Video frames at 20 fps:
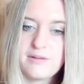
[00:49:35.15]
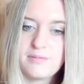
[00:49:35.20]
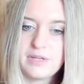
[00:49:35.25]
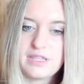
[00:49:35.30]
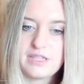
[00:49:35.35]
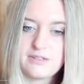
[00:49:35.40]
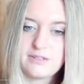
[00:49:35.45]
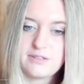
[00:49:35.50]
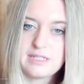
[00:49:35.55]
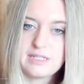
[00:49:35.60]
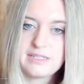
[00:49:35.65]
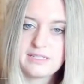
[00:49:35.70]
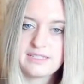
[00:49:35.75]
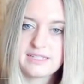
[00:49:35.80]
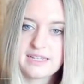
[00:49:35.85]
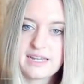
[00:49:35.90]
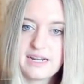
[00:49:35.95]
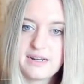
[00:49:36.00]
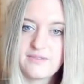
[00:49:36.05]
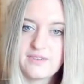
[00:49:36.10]
But there is
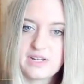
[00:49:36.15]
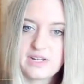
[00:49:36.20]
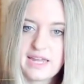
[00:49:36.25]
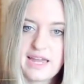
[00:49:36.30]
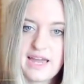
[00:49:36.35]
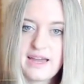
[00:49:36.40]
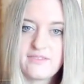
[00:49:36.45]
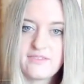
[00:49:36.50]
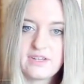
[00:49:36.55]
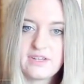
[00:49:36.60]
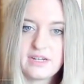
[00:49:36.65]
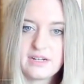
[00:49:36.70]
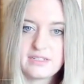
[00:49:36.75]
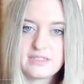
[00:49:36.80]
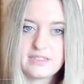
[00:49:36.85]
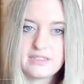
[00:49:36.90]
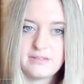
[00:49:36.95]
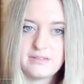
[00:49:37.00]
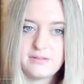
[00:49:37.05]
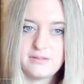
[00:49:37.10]
kind of a
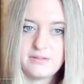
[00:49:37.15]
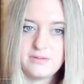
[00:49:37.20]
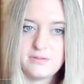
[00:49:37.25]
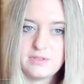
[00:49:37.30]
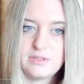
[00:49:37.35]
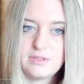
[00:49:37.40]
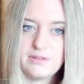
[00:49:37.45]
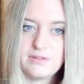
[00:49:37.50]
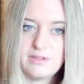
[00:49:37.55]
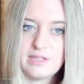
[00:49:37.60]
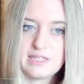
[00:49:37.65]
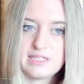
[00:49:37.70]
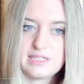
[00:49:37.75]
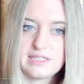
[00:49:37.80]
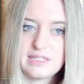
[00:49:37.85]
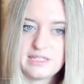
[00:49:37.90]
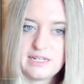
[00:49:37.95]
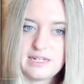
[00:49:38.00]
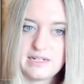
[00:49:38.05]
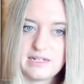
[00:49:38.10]
caveat to this
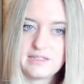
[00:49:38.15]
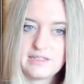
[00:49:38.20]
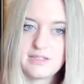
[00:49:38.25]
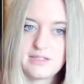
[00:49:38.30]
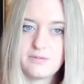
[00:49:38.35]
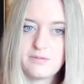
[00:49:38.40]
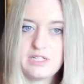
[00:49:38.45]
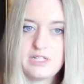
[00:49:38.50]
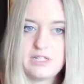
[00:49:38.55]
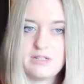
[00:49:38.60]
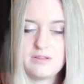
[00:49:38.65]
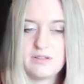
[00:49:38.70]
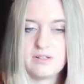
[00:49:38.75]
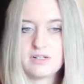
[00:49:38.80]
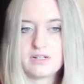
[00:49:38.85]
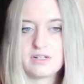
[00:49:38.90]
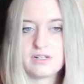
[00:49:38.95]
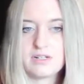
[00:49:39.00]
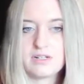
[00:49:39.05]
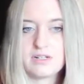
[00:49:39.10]
data. So when you
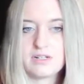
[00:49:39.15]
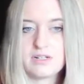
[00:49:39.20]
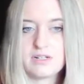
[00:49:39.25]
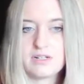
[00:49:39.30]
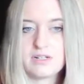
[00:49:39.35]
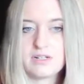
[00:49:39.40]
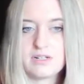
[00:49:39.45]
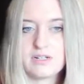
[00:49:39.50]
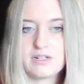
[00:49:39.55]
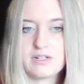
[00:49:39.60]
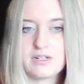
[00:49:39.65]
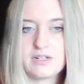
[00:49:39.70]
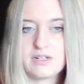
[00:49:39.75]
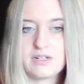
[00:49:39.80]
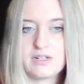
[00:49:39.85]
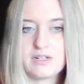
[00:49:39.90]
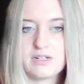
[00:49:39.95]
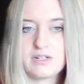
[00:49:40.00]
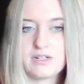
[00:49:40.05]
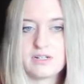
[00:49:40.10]
look at those
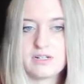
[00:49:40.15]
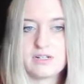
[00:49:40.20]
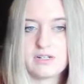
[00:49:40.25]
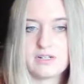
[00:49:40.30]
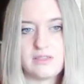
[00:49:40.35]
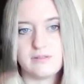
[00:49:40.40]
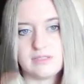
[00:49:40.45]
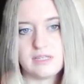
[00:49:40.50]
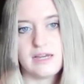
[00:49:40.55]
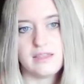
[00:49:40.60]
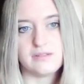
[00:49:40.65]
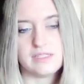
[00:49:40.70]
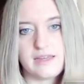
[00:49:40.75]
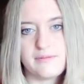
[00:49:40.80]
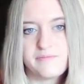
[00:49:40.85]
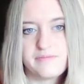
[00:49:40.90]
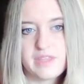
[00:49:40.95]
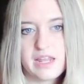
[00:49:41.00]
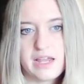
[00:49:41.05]
same